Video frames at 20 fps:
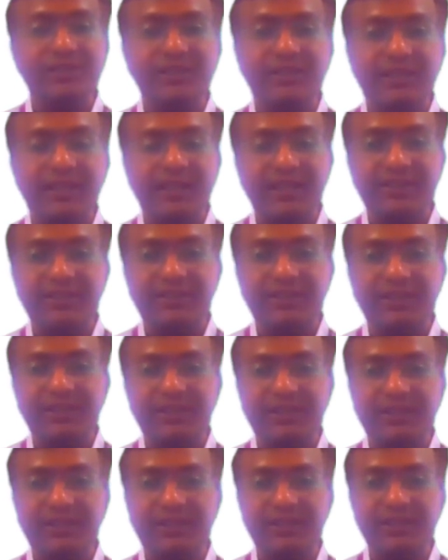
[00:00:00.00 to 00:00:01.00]
interaction
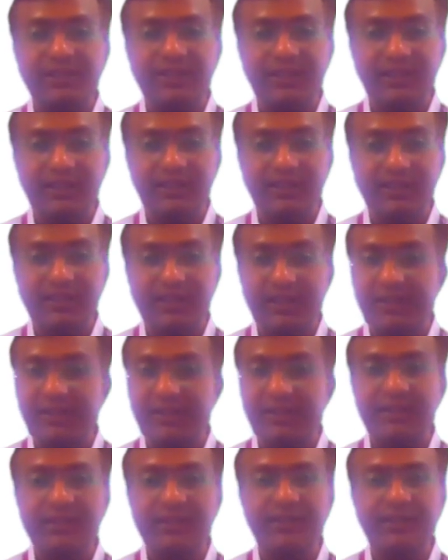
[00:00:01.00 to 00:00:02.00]
is the
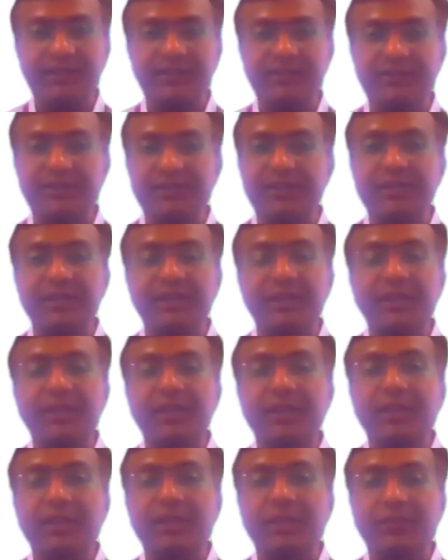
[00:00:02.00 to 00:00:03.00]
electrical energy,
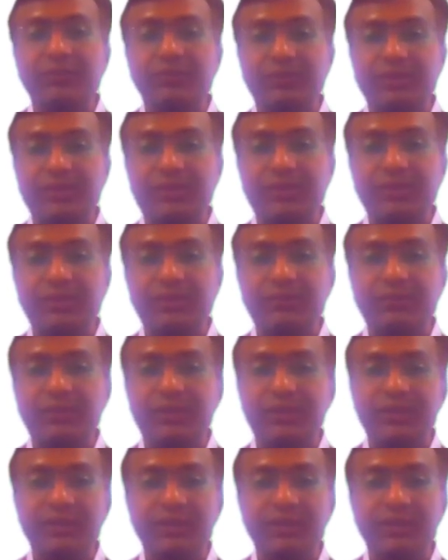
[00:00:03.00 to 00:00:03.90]
which is the work